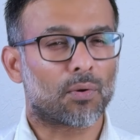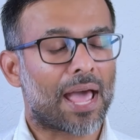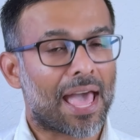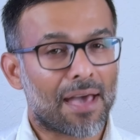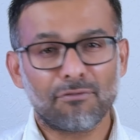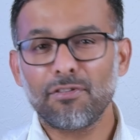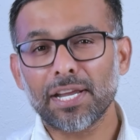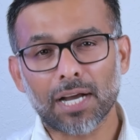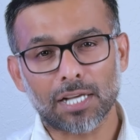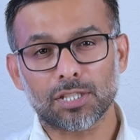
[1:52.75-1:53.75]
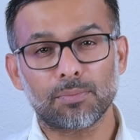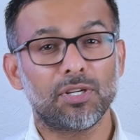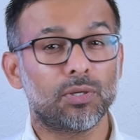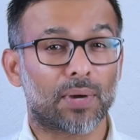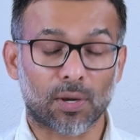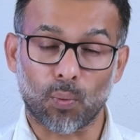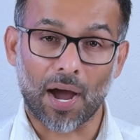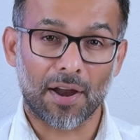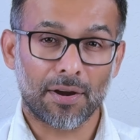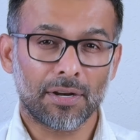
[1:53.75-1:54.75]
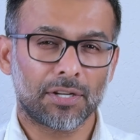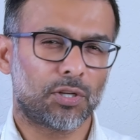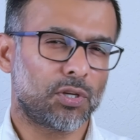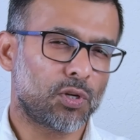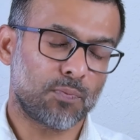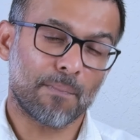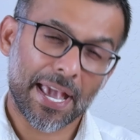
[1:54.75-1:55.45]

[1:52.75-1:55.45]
For every customer you acquire, do you